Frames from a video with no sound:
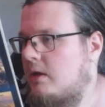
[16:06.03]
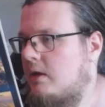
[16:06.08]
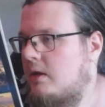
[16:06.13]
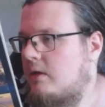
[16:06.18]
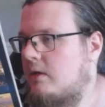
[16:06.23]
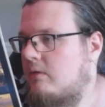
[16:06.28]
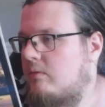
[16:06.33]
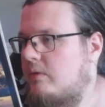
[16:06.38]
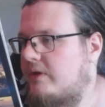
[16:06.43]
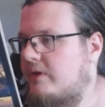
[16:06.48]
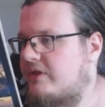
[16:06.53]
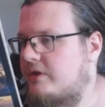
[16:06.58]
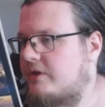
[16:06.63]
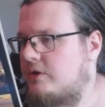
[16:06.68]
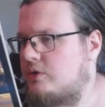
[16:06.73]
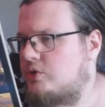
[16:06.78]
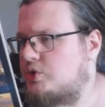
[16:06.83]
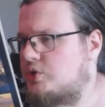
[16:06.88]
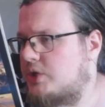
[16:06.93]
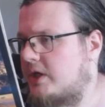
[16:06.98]
with a
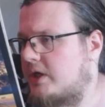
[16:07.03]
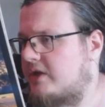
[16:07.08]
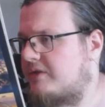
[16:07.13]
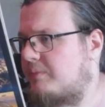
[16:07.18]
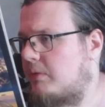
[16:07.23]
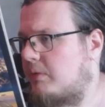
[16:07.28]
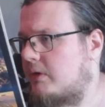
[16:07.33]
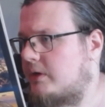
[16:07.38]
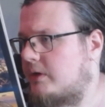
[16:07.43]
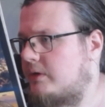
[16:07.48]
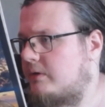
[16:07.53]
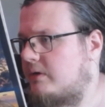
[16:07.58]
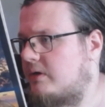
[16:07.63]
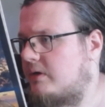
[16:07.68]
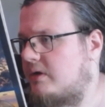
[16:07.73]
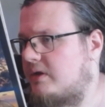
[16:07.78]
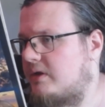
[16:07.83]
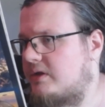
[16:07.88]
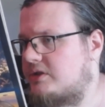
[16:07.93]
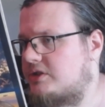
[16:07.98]
new Transport Unit
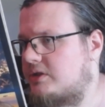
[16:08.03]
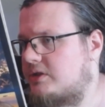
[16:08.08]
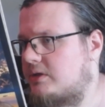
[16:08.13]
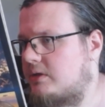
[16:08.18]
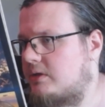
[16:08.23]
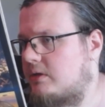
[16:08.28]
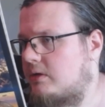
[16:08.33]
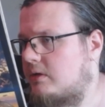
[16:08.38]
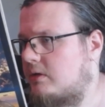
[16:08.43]
Edition.